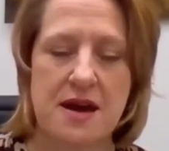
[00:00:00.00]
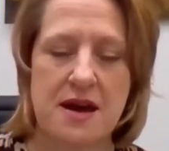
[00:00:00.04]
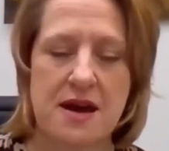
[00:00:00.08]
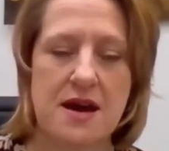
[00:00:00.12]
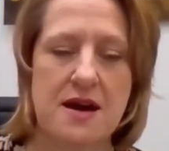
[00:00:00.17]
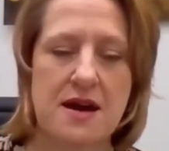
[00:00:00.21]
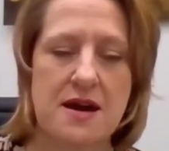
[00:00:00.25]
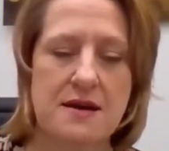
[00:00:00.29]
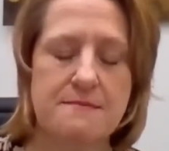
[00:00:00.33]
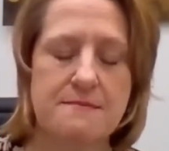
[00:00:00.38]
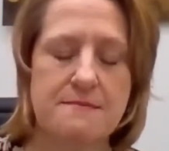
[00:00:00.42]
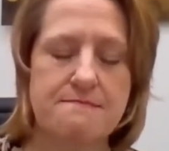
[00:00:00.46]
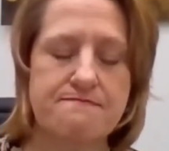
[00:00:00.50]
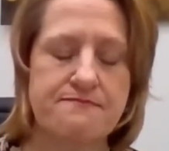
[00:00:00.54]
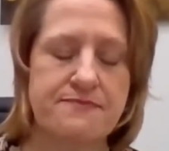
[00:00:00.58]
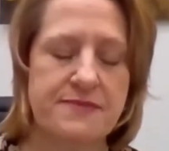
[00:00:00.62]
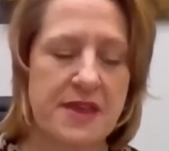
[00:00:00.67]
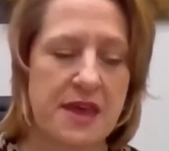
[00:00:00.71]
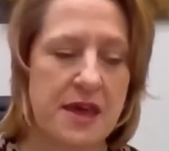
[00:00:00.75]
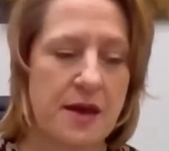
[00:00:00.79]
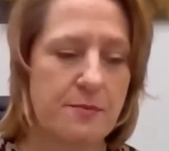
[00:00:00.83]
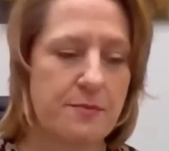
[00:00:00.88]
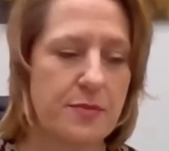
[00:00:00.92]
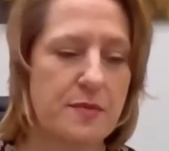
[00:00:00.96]

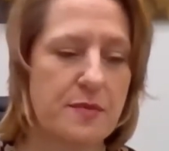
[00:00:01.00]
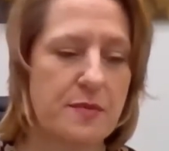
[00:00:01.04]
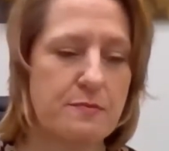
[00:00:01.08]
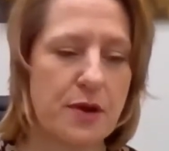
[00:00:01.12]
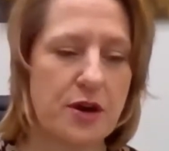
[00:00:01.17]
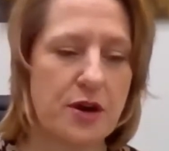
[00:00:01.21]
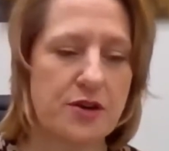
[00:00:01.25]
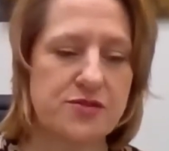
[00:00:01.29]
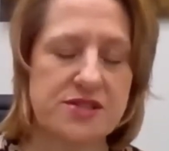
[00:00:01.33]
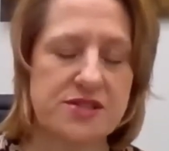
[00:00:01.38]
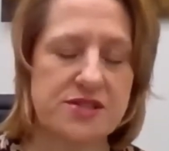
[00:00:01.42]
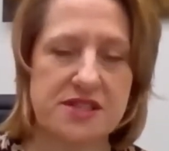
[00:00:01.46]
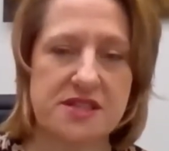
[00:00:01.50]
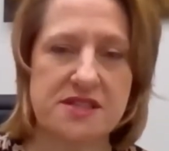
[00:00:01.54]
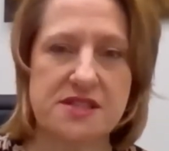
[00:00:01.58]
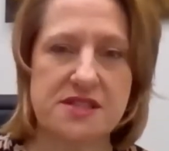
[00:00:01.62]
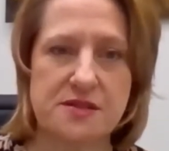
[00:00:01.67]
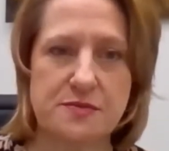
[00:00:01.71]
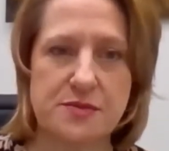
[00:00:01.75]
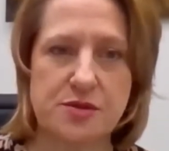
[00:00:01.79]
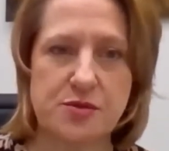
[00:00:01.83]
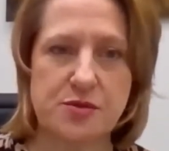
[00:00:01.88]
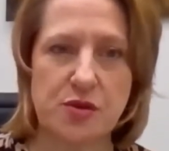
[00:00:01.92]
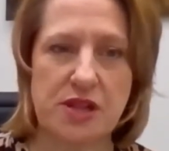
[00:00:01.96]
But most
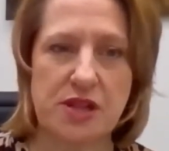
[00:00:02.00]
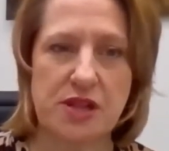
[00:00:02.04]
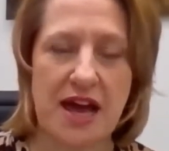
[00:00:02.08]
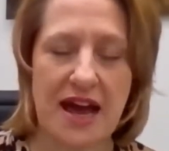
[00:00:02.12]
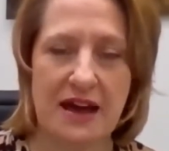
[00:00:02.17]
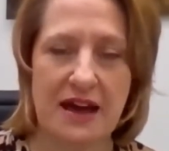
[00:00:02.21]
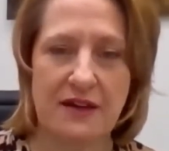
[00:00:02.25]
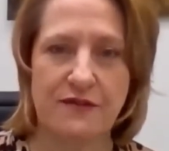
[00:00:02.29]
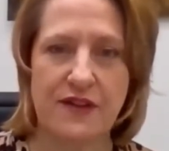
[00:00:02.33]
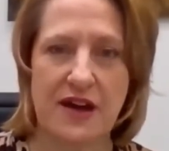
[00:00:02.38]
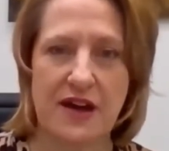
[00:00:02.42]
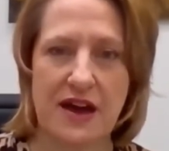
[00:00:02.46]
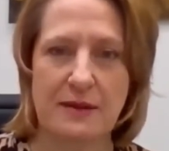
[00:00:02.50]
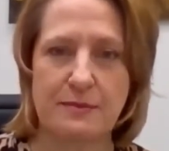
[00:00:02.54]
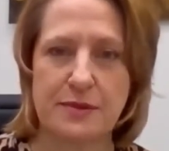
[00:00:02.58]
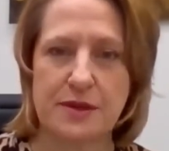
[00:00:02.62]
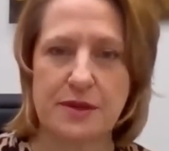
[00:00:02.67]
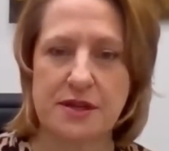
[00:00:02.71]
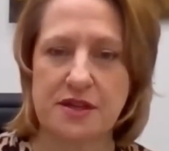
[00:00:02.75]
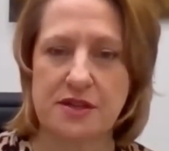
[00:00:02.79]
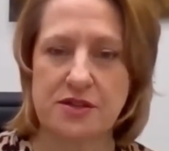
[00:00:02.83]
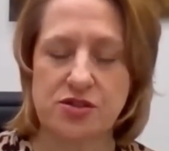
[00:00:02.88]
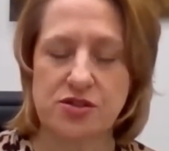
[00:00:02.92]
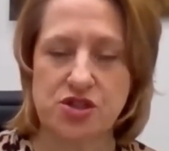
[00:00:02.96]
systems will have
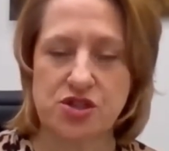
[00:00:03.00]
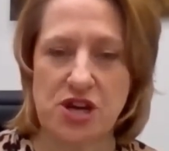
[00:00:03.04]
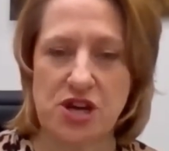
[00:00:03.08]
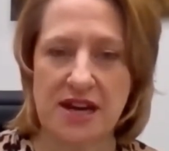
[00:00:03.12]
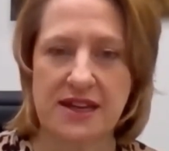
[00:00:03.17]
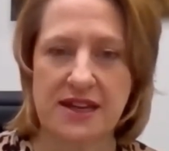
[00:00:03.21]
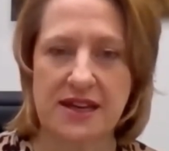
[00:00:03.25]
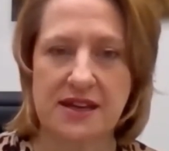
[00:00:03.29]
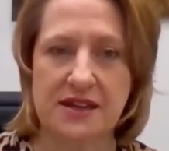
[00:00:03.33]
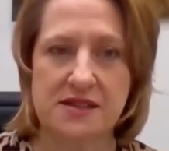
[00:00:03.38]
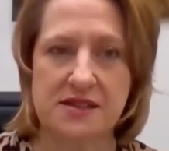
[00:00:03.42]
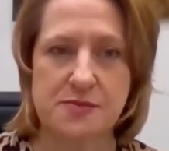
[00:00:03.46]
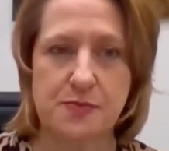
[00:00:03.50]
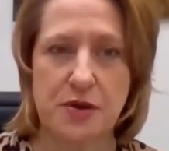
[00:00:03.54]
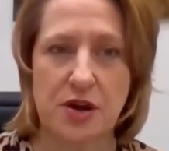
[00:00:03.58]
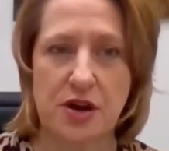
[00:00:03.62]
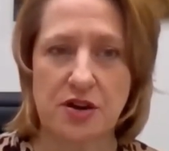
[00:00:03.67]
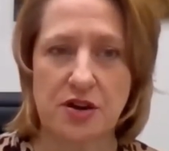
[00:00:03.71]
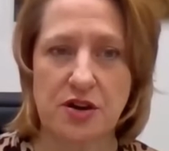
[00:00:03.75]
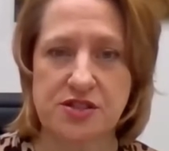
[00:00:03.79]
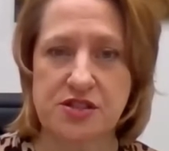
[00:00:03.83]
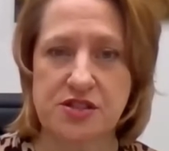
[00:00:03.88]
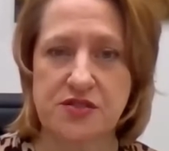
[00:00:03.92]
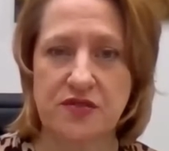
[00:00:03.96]
applicant tracking as
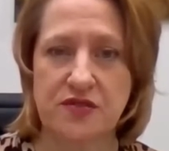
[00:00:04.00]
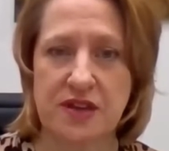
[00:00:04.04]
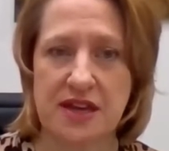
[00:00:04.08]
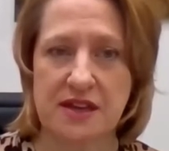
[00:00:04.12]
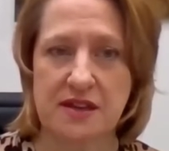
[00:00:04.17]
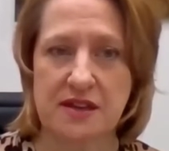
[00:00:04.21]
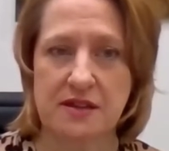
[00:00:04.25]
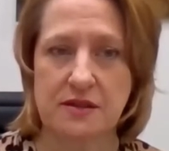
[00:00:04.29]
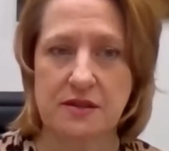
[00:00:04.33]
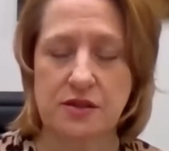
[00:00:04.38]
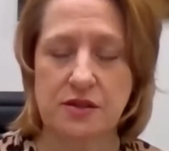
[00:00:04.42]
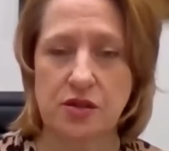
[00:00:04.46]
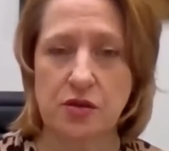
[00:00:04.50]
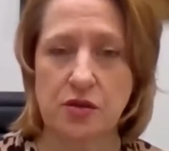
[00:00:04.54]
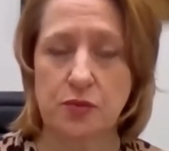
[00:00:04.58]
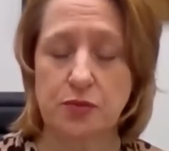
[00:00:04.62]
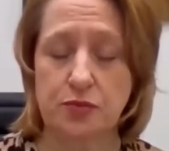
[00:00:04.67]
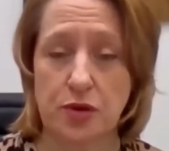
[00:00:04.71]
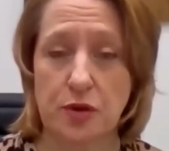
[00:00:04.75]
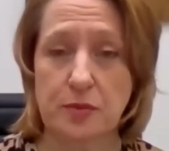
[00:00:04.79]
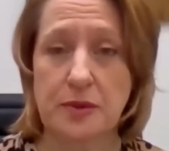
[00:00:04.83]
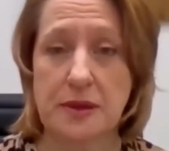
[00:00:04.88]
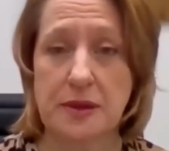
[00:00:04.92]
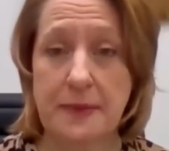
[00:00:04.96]
part of it. You'll
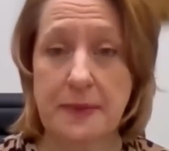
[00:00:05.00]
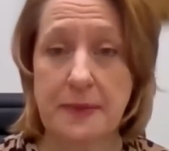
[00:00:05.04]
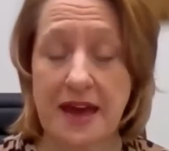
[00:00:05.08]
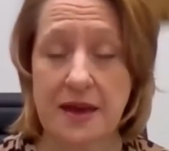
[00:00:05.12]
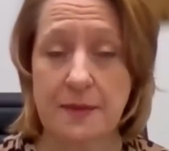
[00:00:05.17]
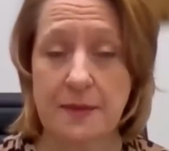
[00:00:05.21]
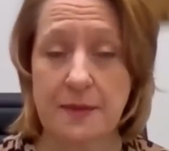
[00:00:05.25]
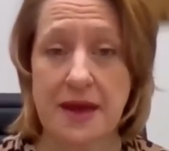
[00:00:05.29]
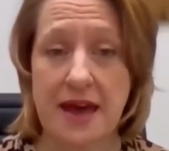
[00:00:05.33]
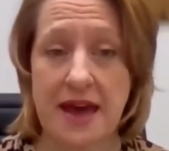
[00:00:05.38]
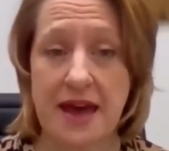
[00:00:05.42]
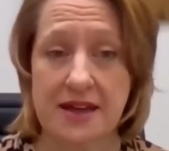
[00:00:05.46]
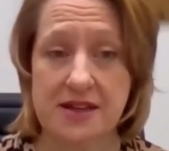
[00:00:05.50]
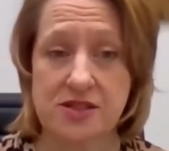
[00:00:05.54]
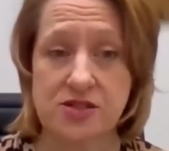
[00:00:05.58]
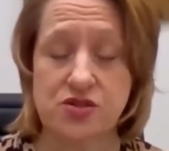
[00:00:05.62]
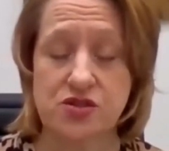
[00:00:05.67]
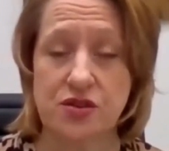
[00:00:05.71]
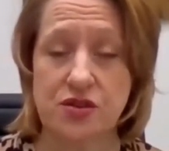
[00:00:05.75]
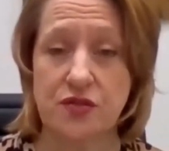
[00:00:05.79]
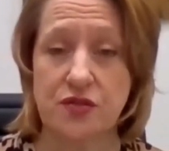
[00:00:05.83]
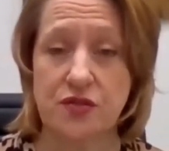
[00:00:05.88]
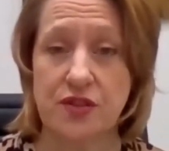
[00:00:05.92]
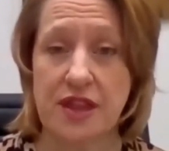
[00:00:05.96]
probably pay a bit
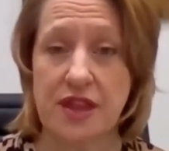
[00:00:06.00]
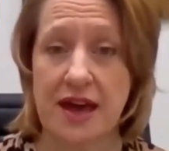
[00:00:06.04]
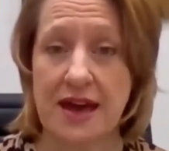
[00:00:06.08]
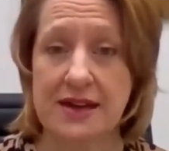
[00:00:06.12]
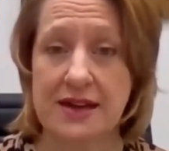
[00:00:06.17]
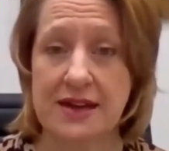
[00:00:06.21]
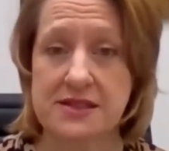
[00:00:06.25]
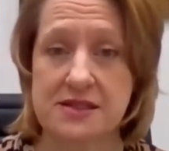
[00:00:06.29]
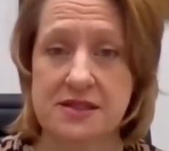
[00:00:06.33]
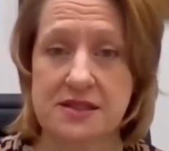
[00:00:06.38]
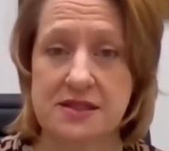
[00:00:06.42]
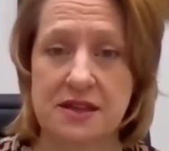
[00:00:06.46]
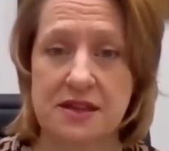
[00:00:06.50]
extra for that.